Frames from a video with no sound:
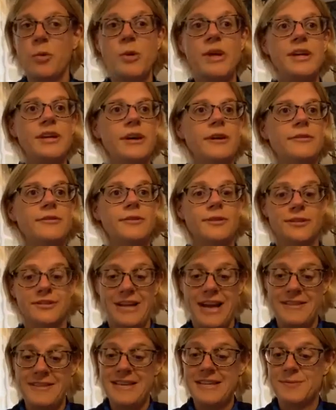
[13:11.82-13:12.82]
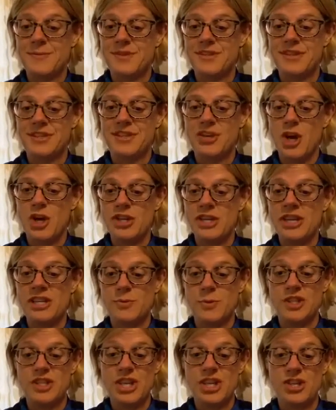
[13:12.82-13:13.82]
We go for, now this was
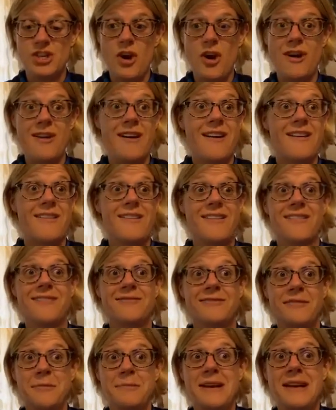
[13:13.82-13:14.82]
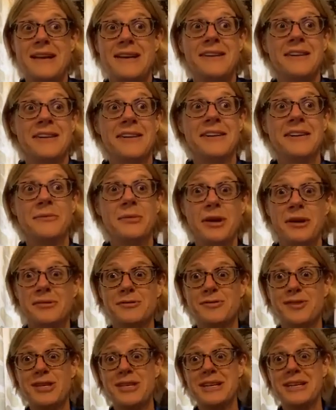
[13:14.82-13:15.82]
a shocker for me. When I
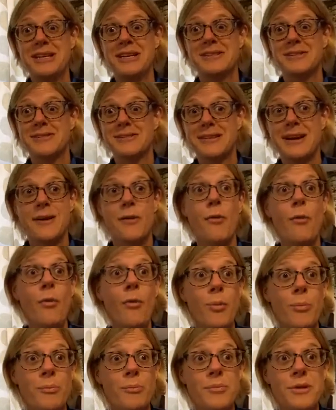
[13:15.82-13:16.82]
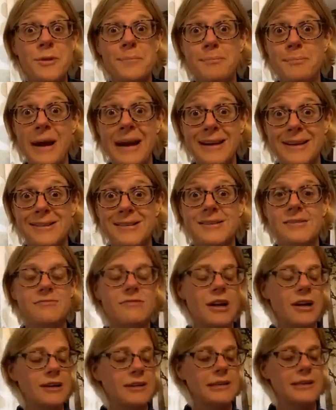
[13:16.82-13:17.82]
was reading this, I was like, ooh, you bangers.
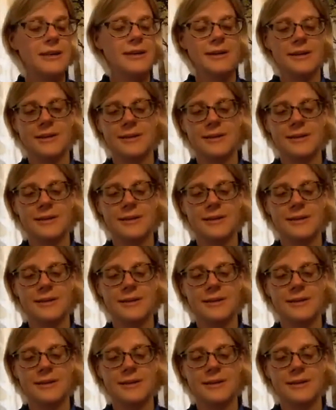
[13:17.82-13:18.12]
Right.